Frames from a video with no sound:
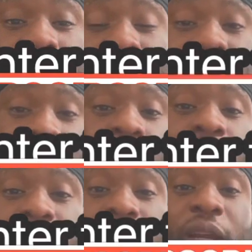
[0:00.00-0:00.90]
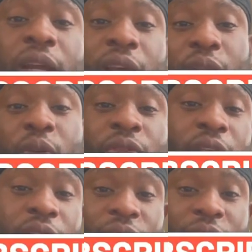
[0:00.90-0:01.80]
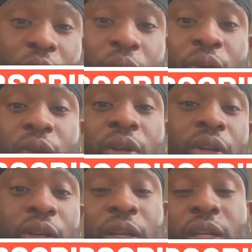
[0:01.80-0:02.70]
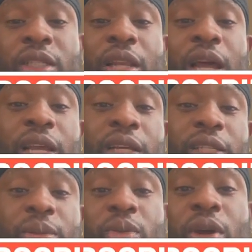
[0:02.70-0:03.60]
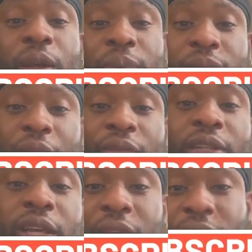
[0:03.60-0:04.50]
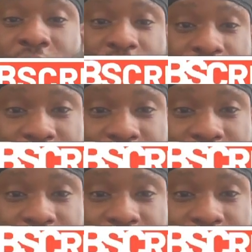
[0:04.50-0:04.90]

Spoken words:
leave it in the comment there. Don't forget to follow, to like, and subscribe. Have a good day, guys.